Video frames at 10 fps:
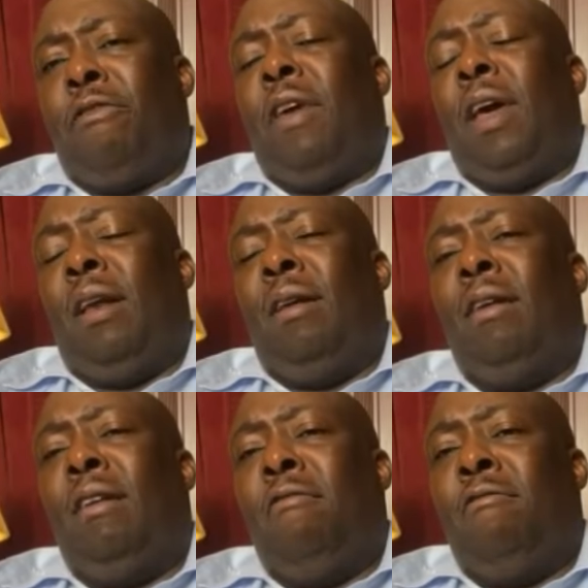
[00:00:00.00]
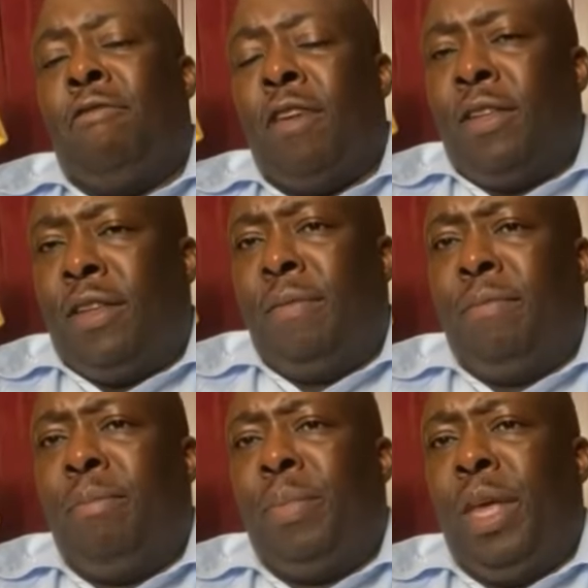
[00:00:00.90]
fell
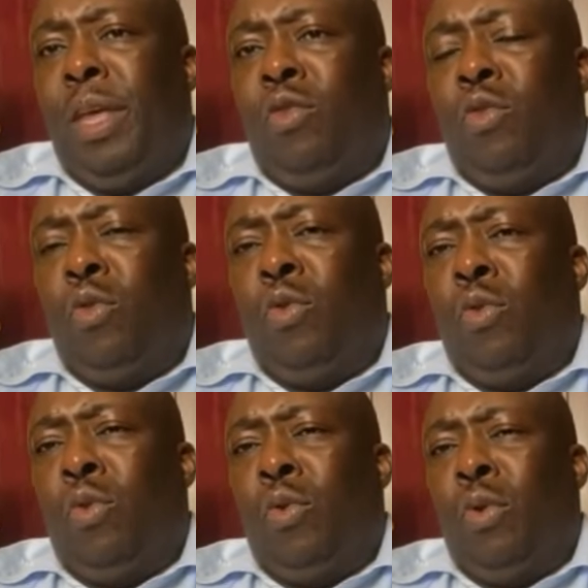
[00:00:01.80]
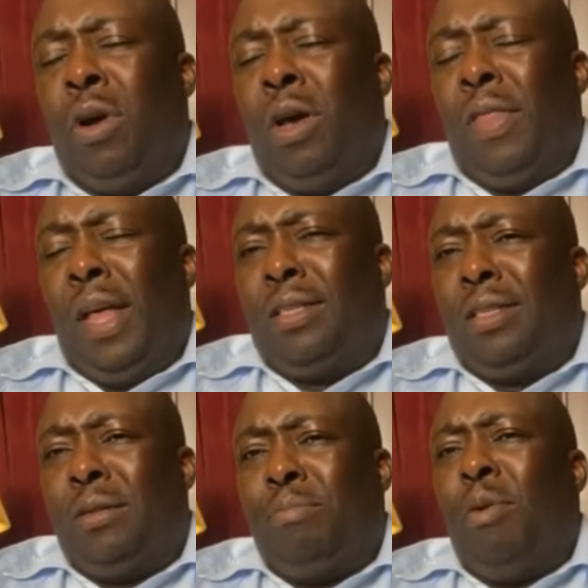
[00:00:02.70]
victim to that
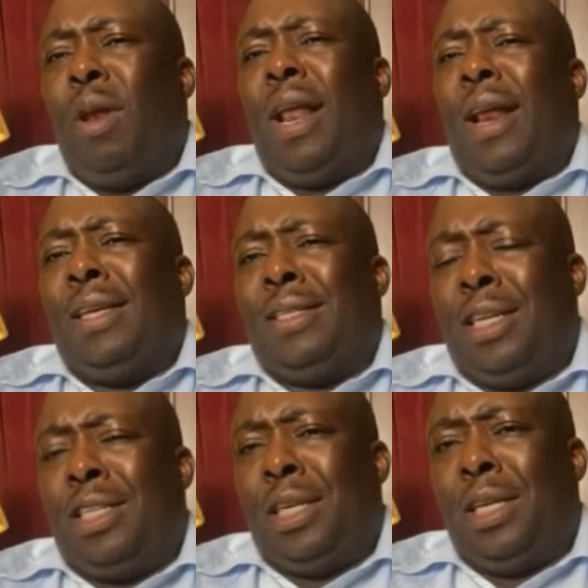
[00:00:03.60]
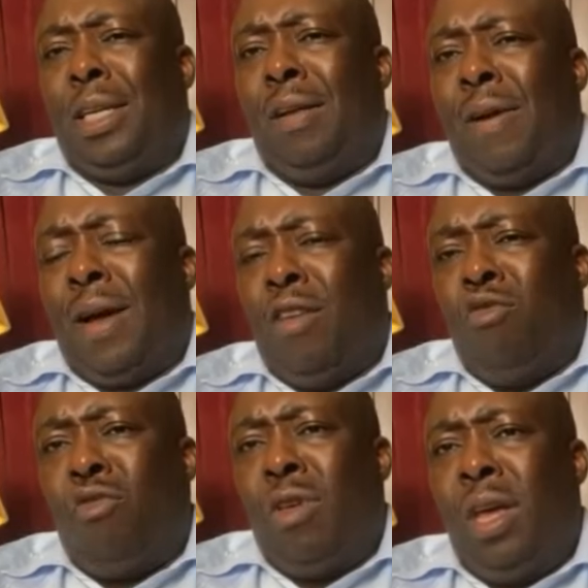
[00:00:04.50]
polarization in our
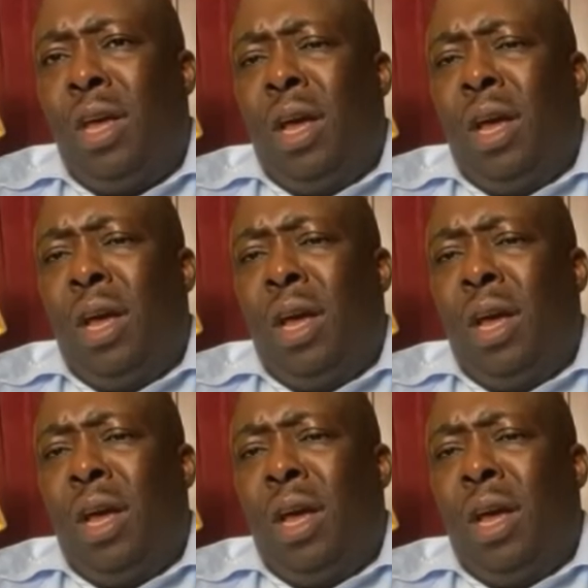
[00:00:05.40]
country,